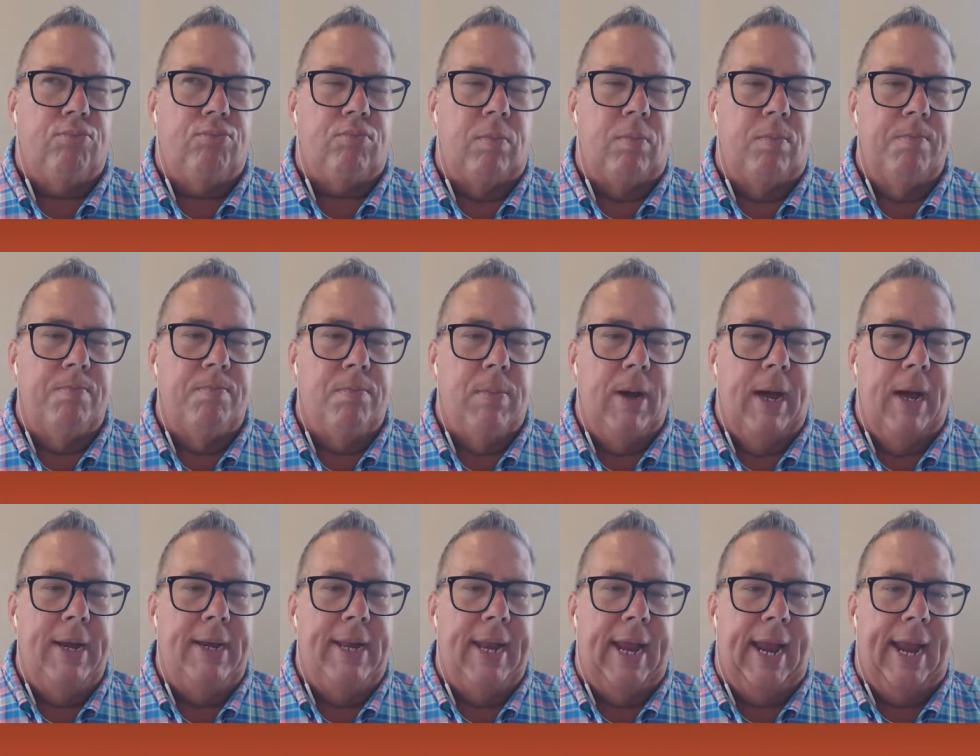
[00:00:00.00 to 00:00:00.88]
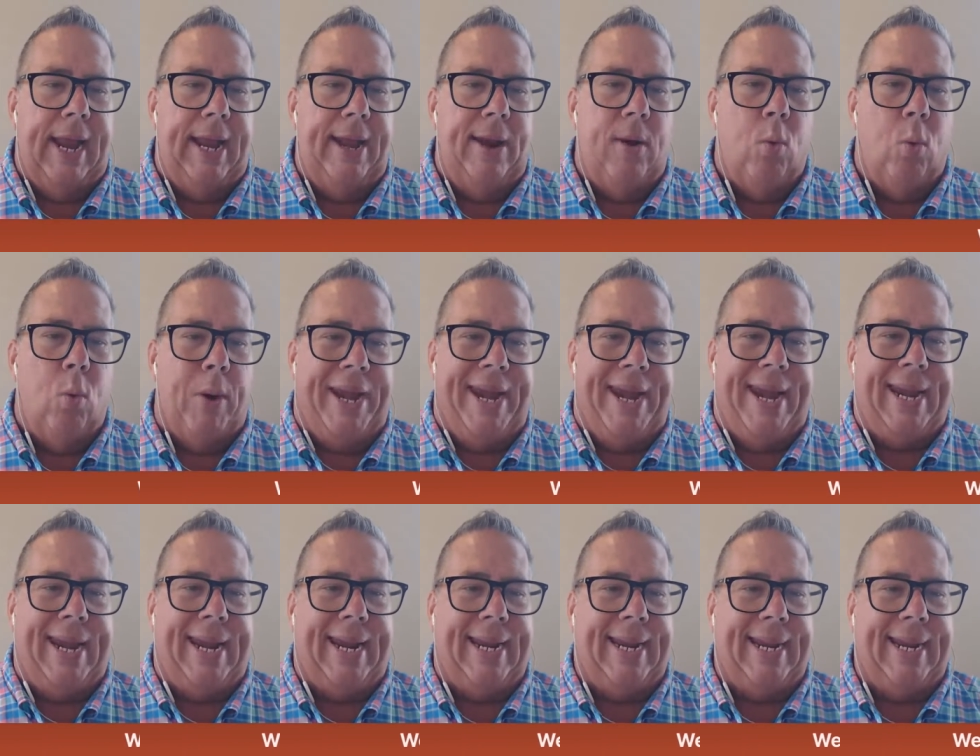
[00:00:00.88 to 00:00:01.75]
Monday week.
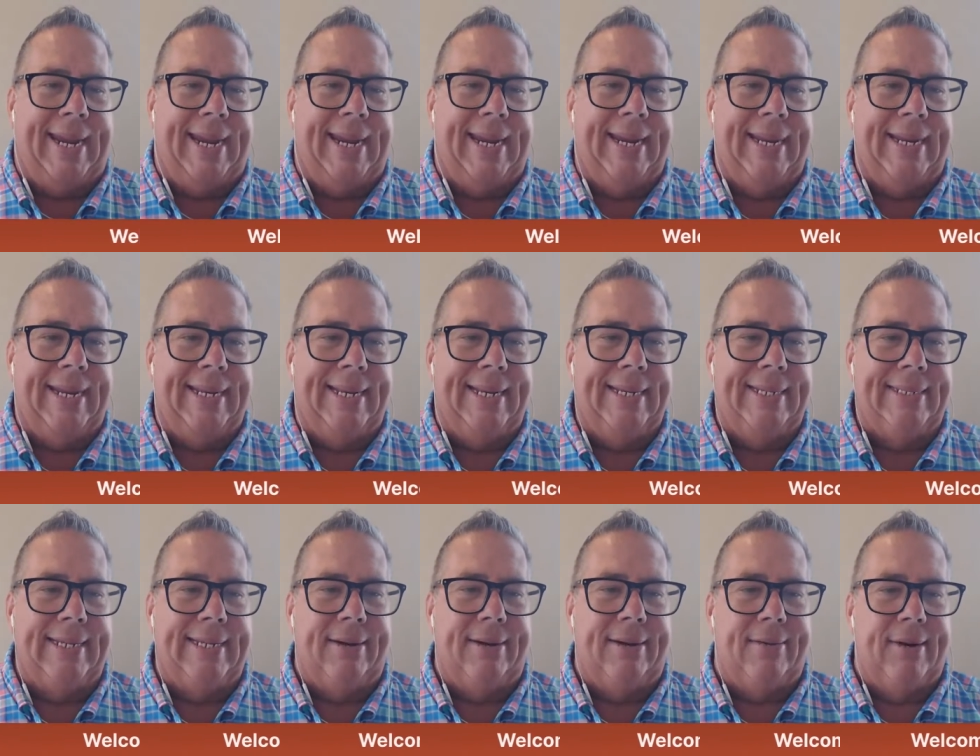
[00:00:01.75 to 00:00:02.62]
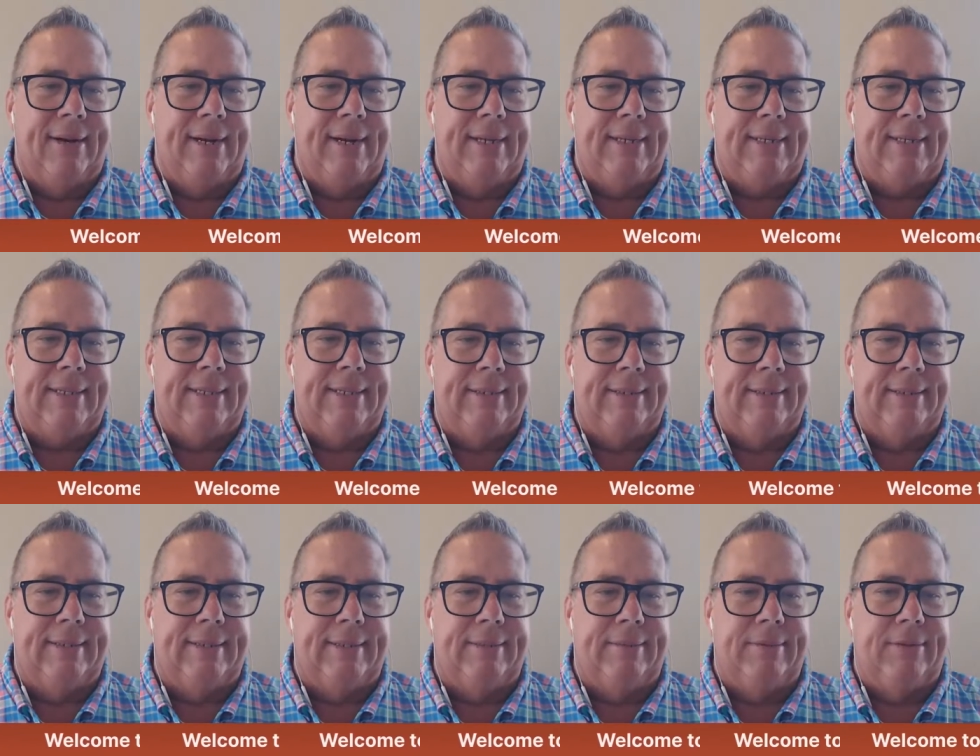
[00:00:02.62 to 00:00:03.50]
Is that right?
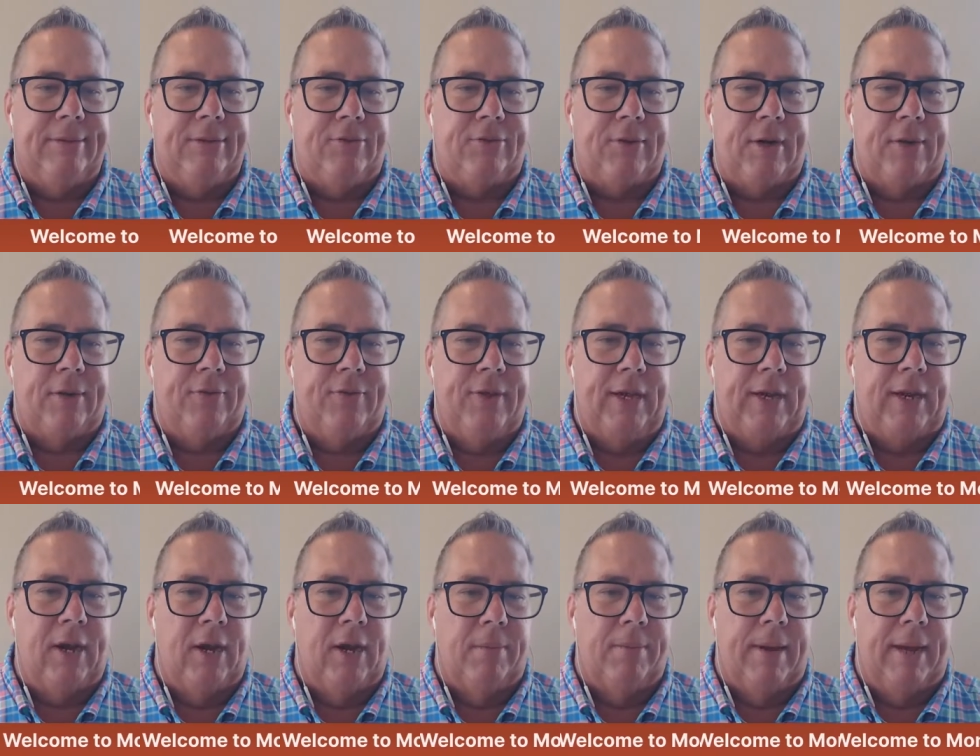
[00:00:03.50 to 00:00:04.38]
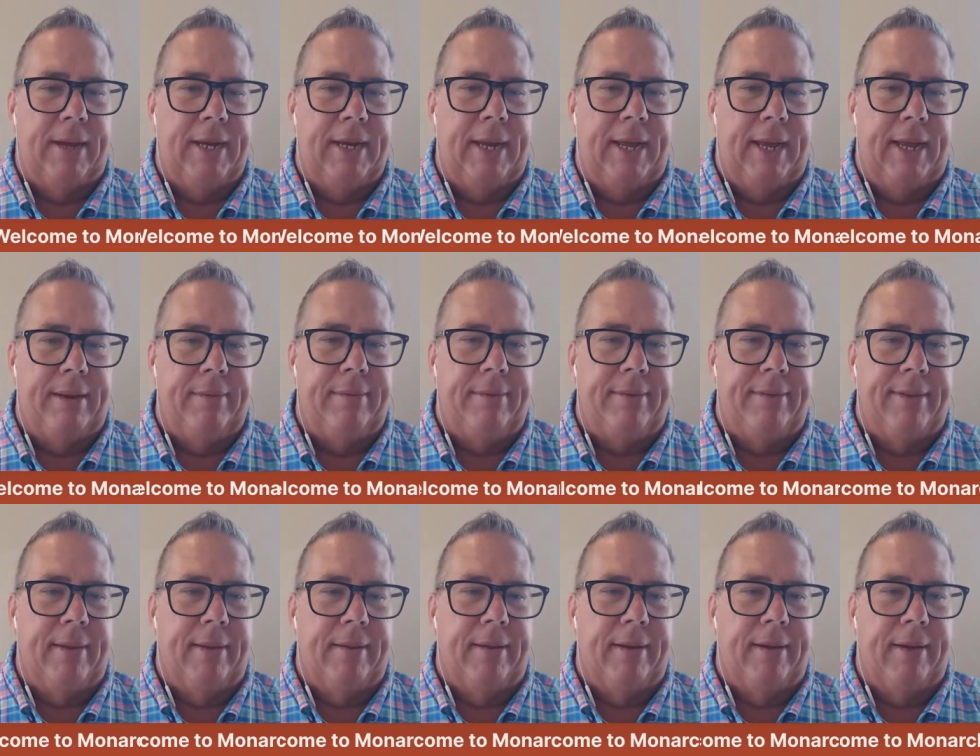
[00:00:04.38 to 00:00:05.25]
Just trying to think here in my head.
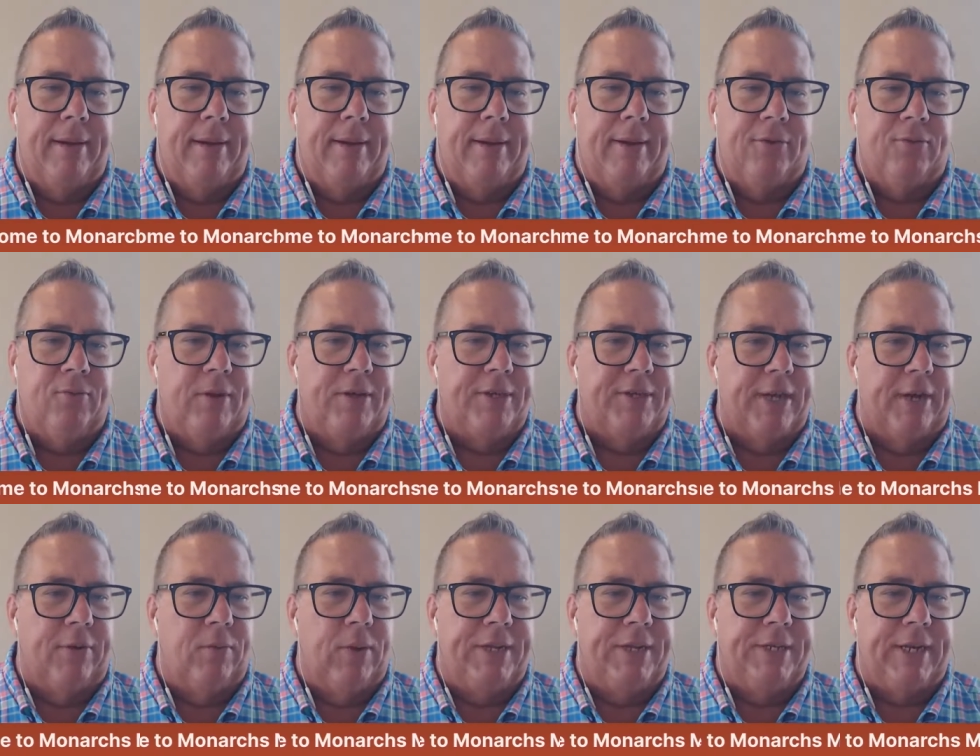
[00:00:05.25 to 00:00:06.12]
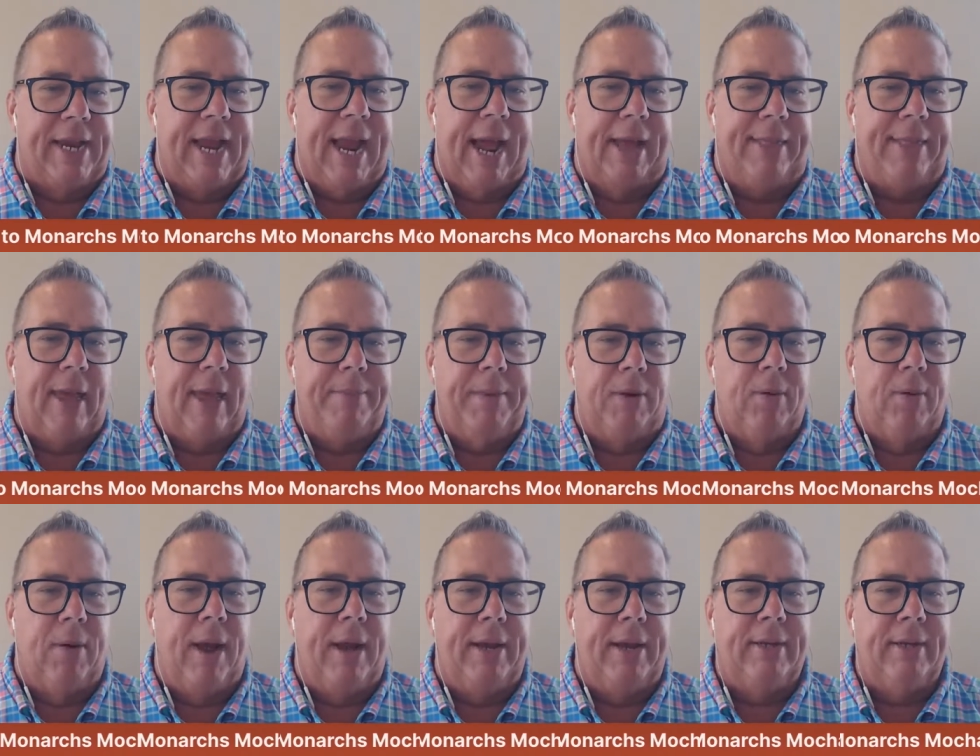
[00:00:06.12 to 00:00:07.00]
What is it? Wednesday? Yeah, that'd be
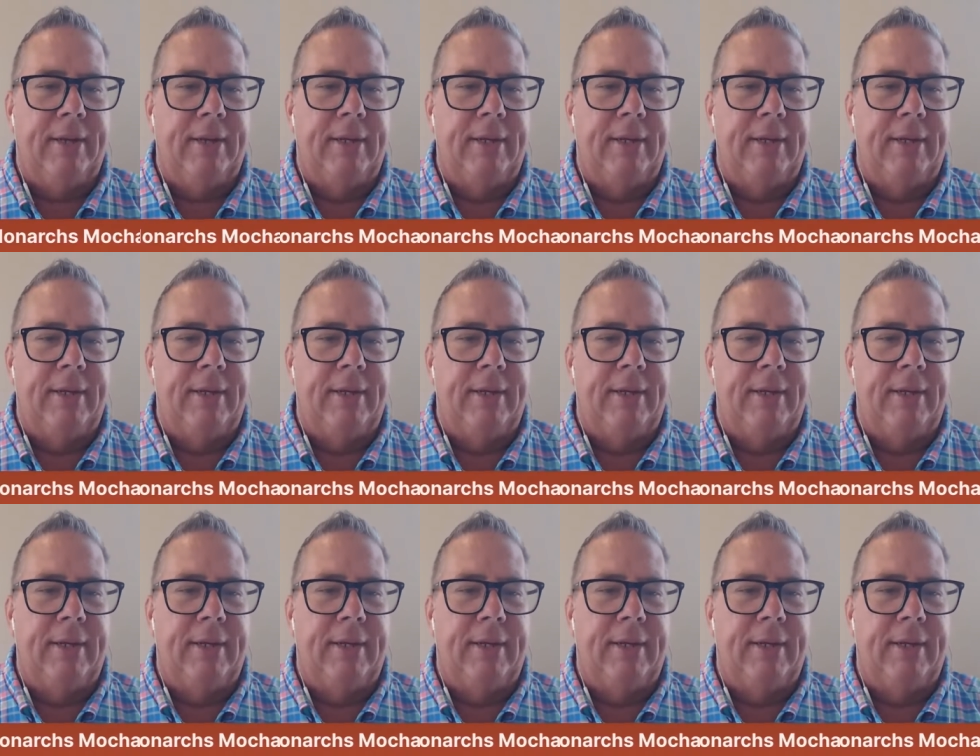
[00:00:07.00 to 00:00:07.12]
right.